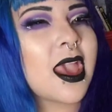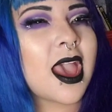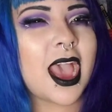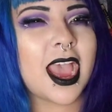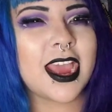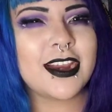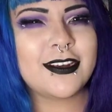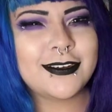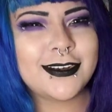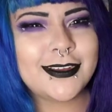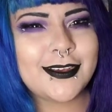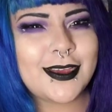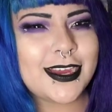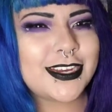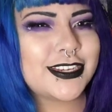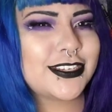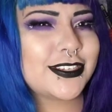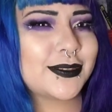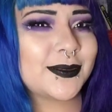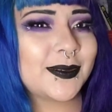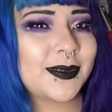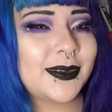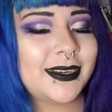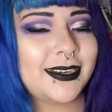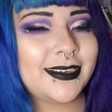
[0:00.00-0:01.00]
I don't know, I
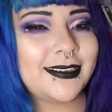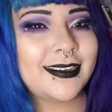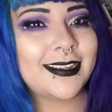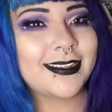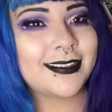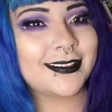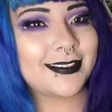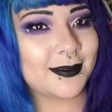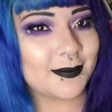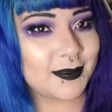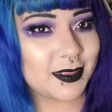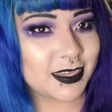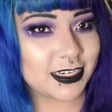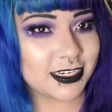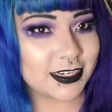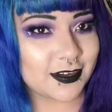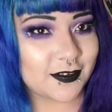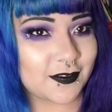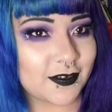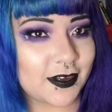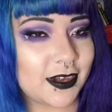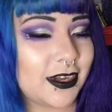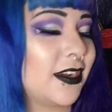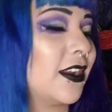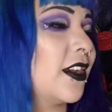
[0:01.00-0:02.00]
just wanted something
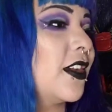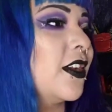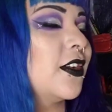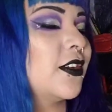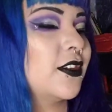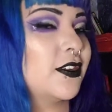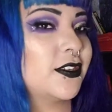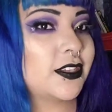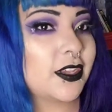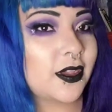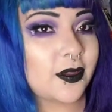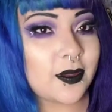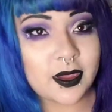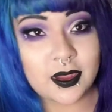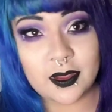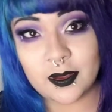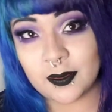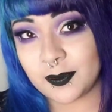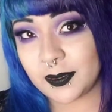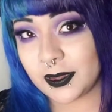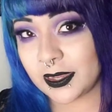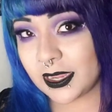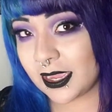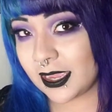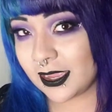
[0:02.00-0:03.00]
different, so I
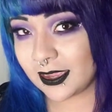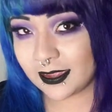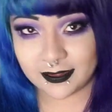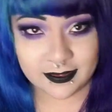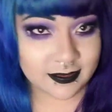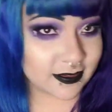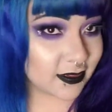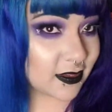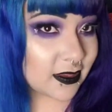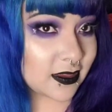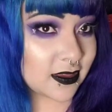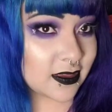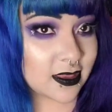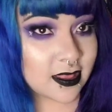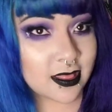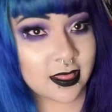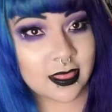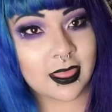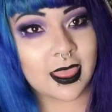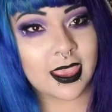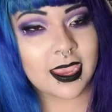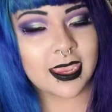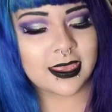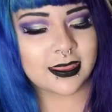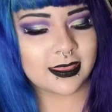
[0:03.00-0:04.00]
hope you guys
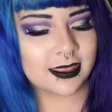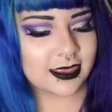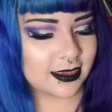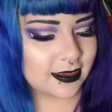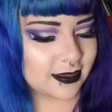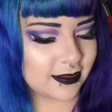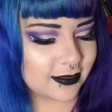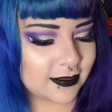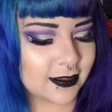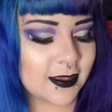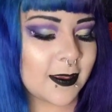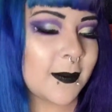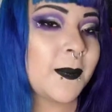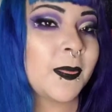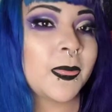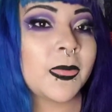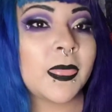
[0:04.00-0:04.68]
like this.